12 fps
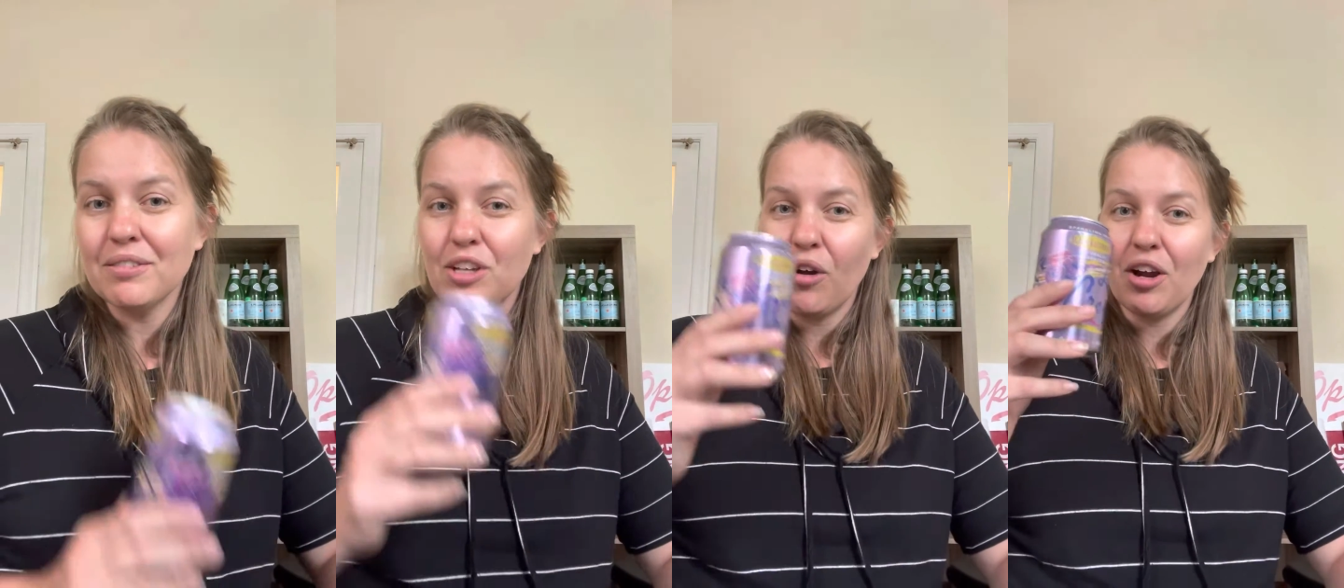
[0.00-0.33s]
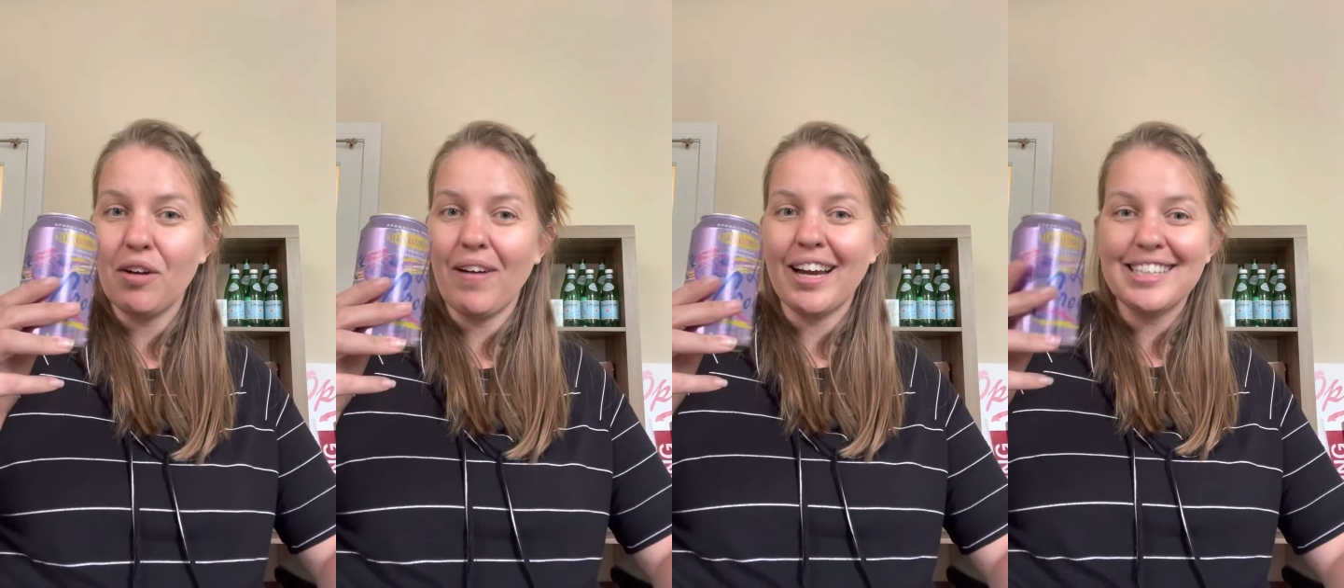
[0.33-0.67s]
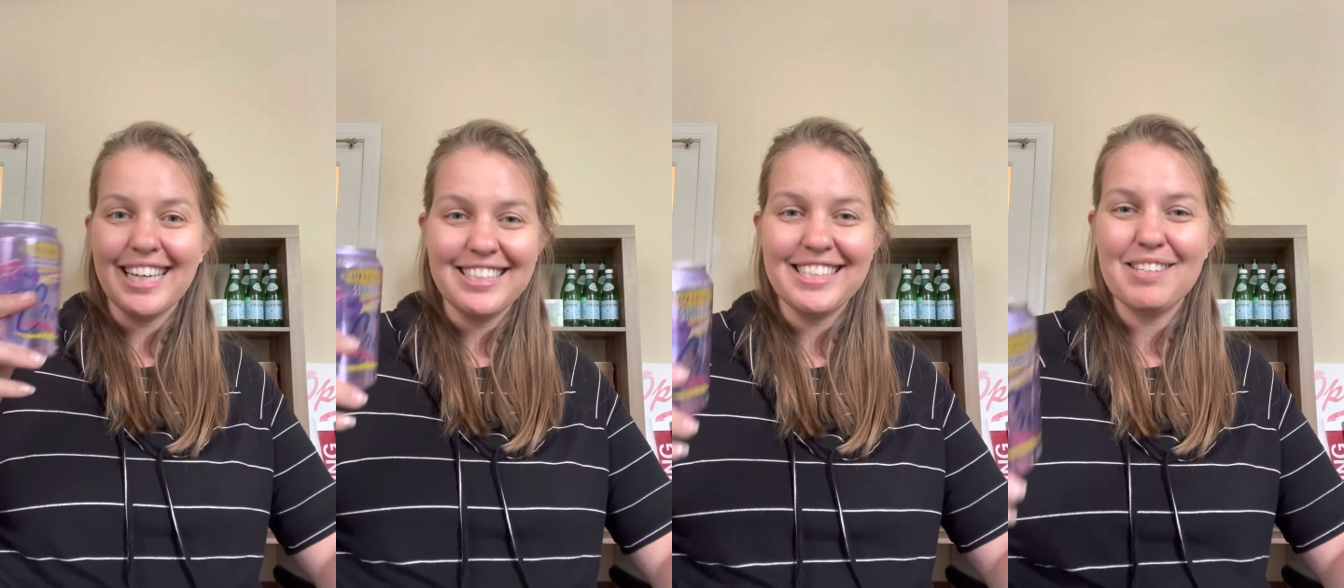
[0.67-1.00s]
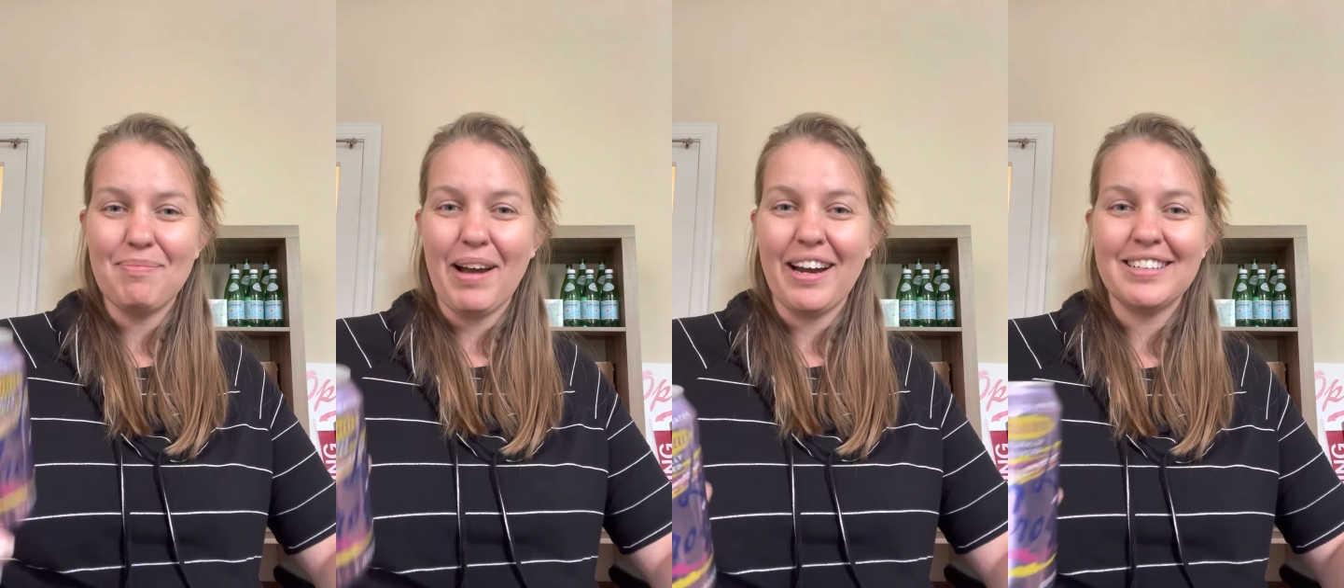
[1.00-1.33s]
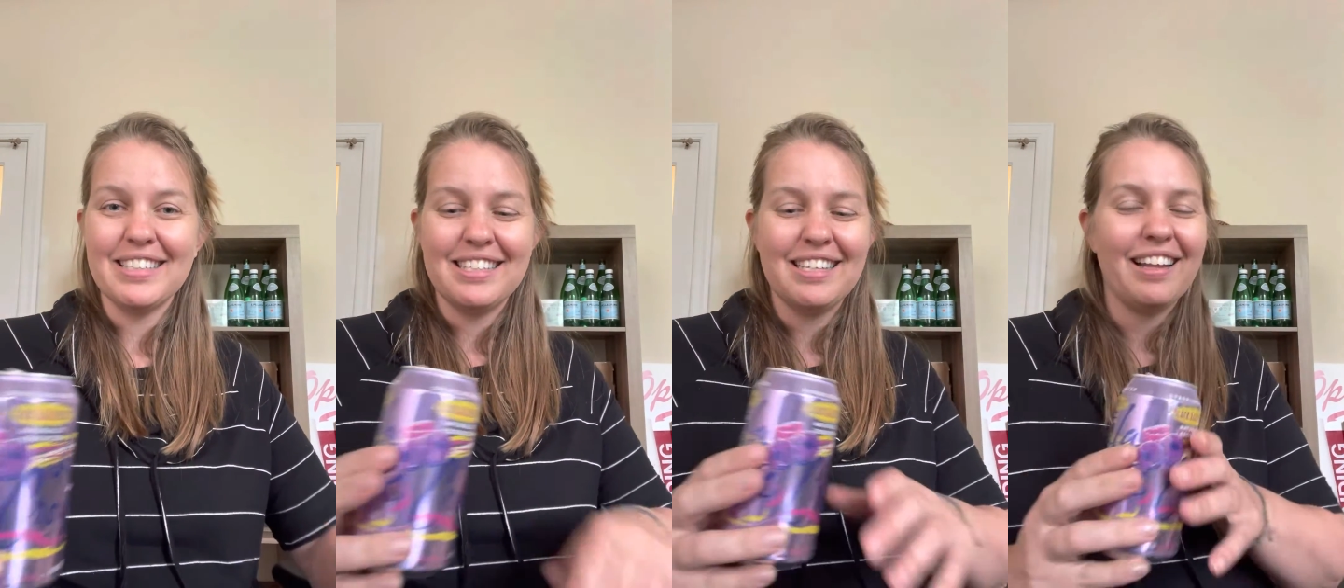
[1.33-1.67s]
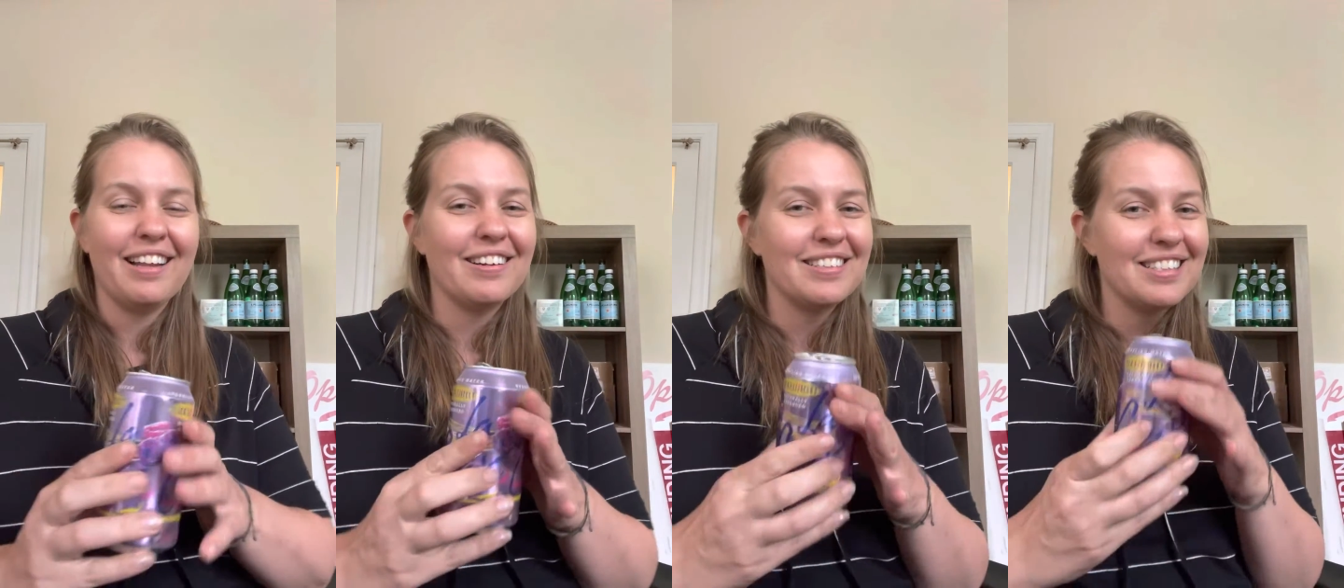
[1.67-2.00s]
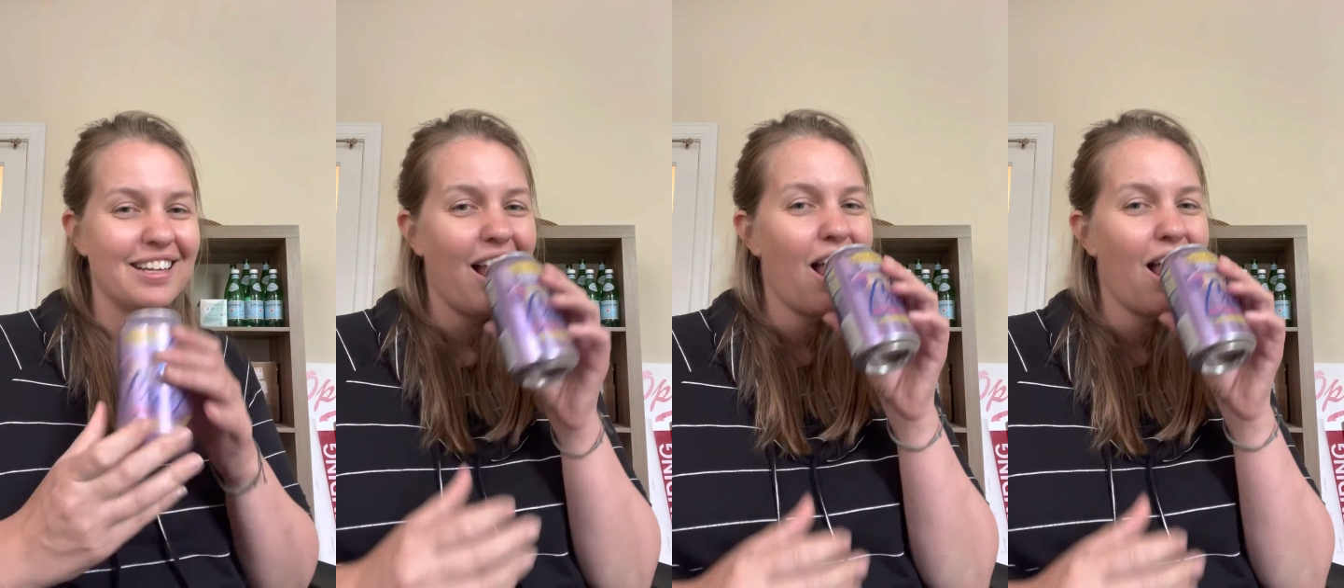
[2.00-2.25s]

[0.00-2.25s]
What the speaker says: So congratulations, buyers and sellers.